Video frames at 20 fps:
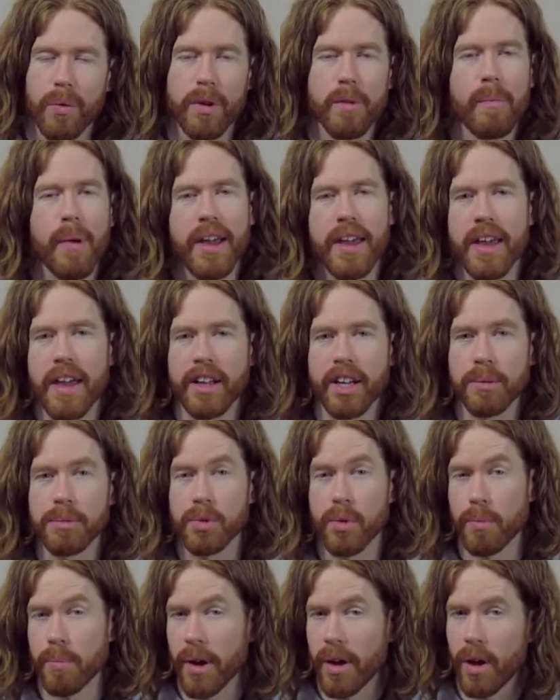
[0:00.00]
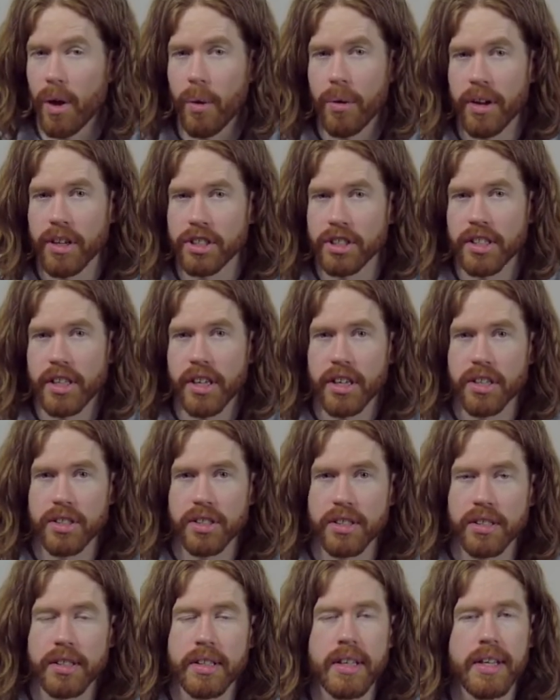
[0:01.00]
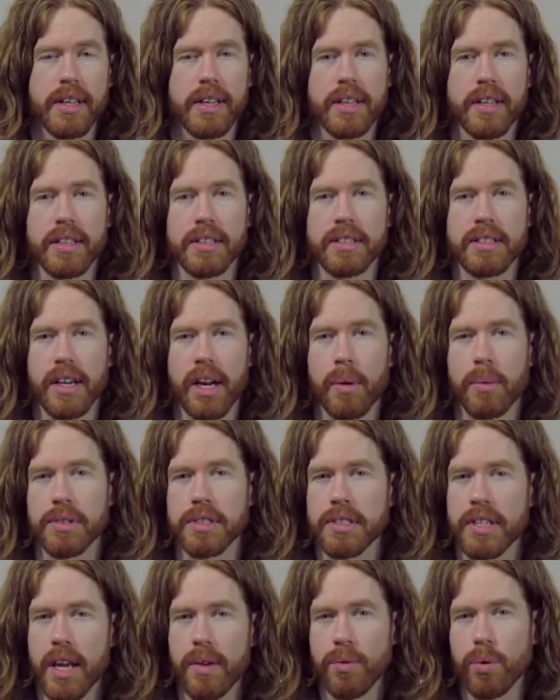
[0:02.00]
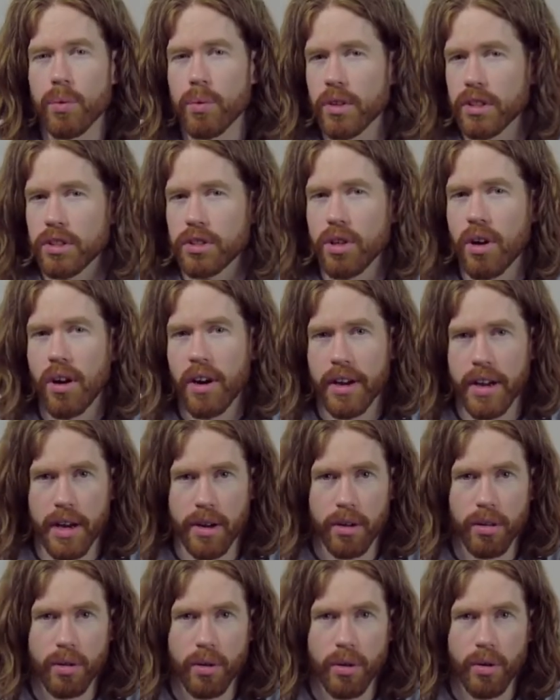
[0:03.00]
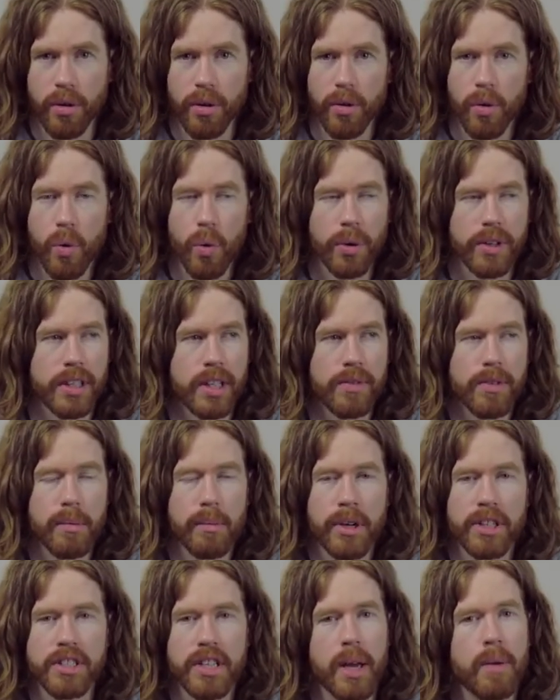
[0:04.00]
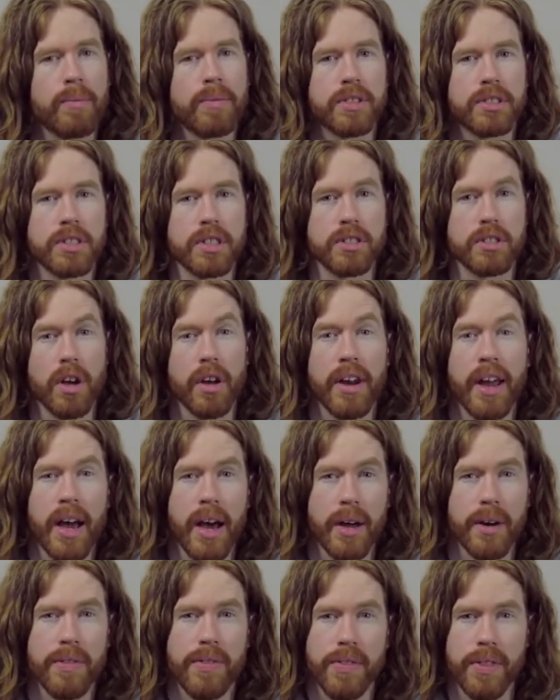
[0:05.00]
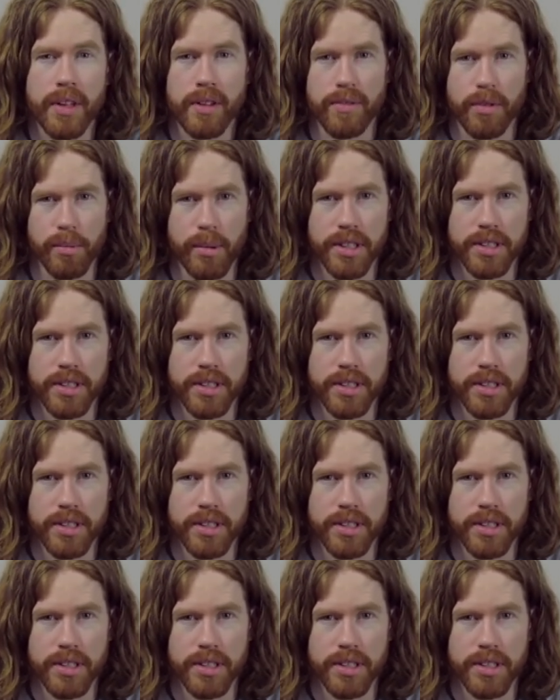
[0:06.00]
One of my hangups with my own education is that I was never really taught how to learn or given much emphasis on how to think for